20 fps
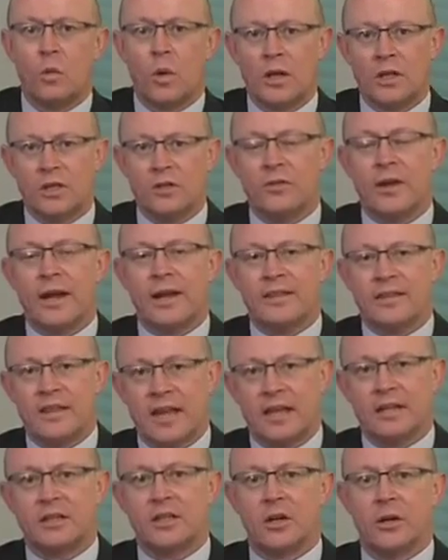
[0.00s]
While you've had
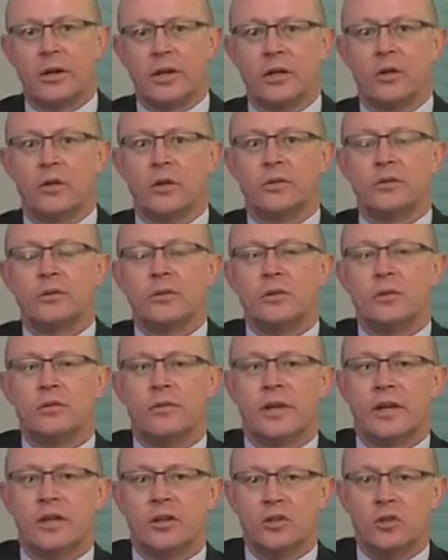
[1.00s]
that going on,
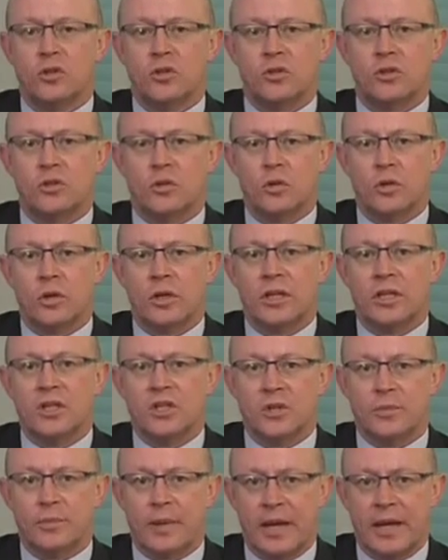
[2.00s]
you've had a news story
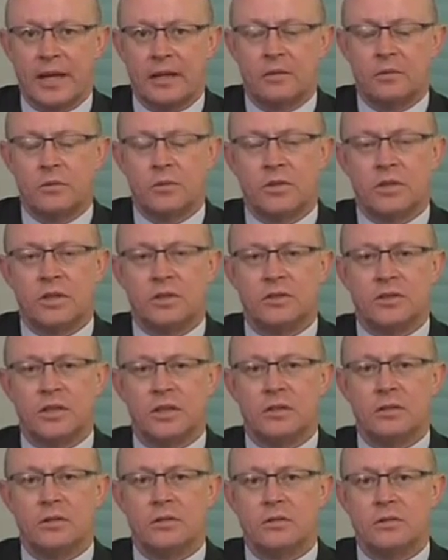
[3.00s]
in Japan, which
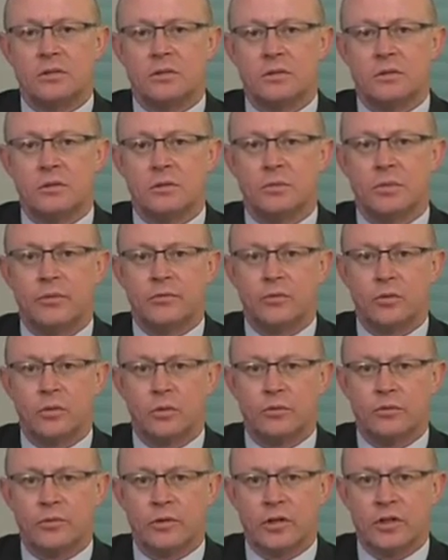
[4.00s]
continues to
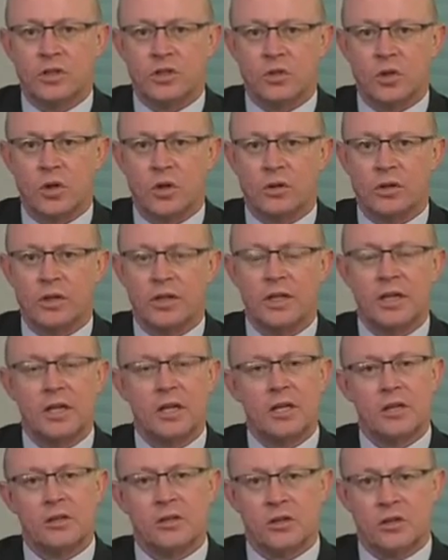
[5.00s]
perform very strongly.
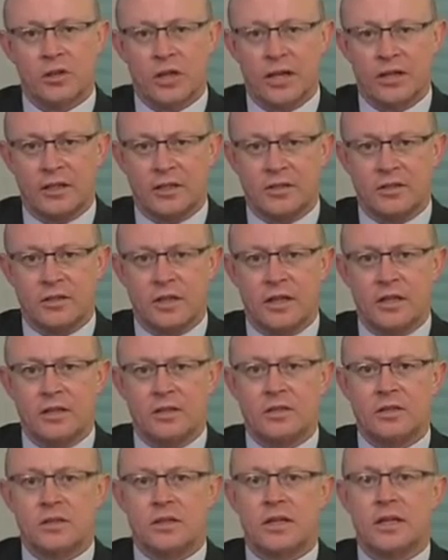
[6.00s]
The United
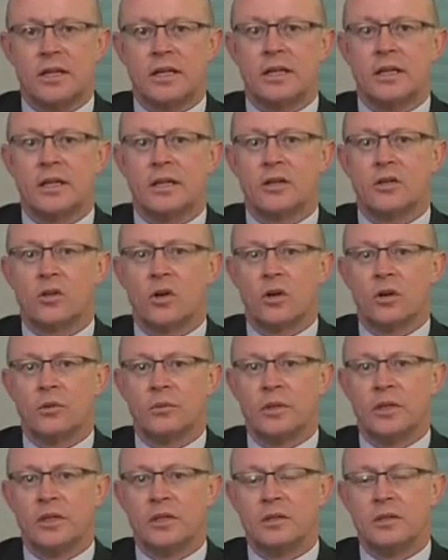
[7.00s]
States
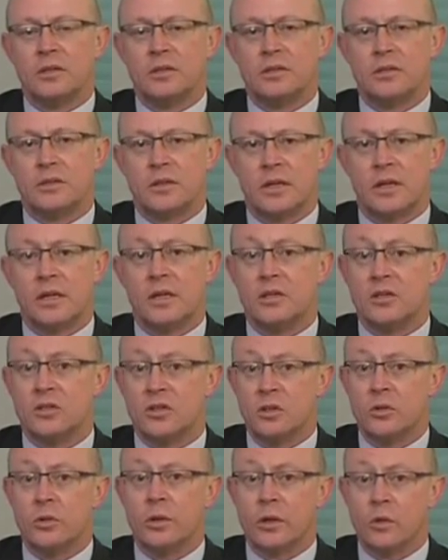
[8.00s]
economy is
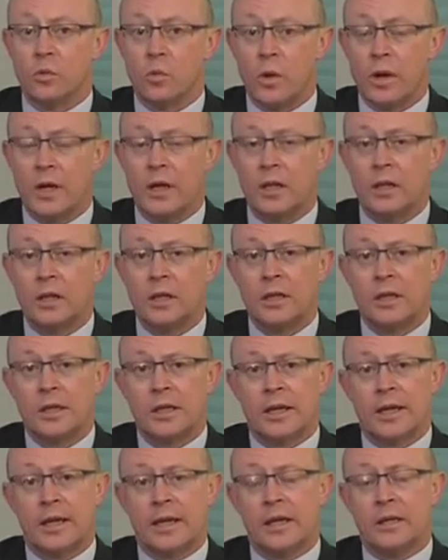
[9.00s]
doing well,
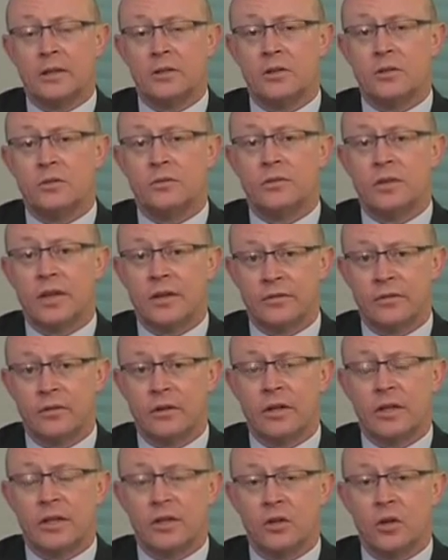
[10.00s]
and you've
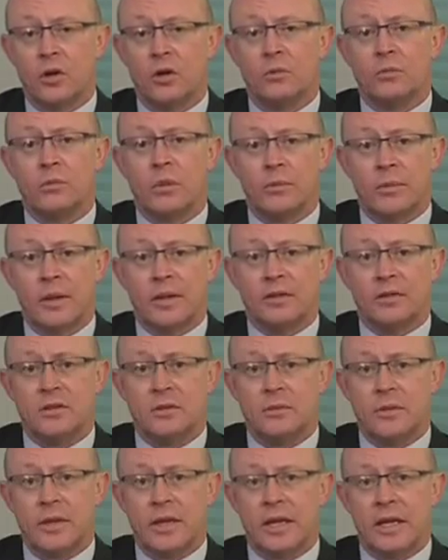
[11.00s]
definitely got
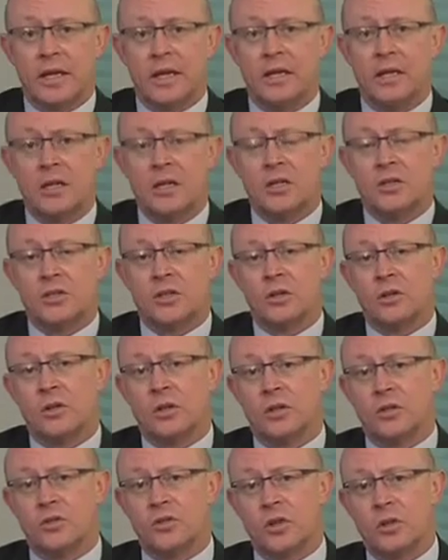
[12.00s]
momentum there. So
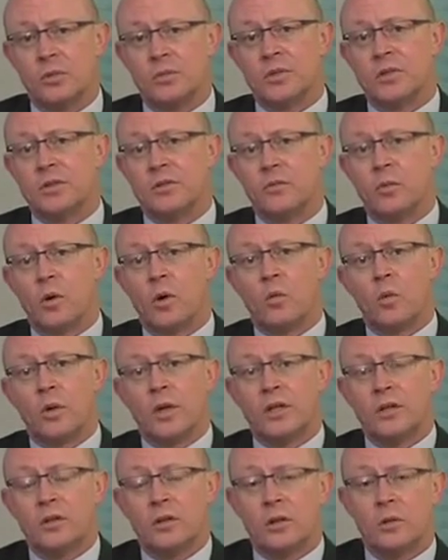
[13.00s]
in terms of what
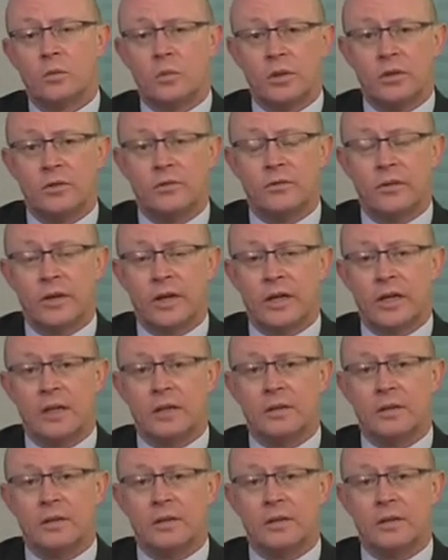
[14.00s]
we're doing, we've